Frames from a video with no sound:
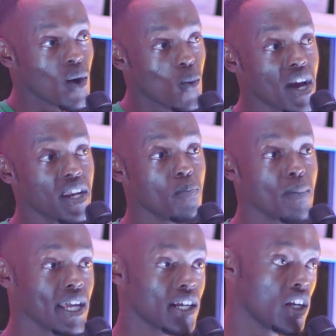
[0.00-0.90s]
when I'm
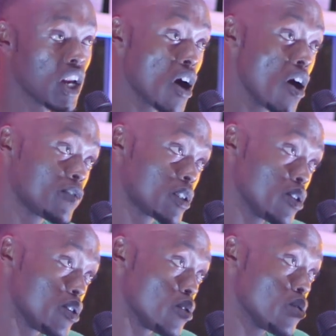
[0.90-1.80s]
making love to
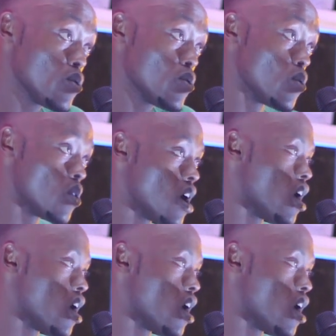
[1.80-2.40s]
you.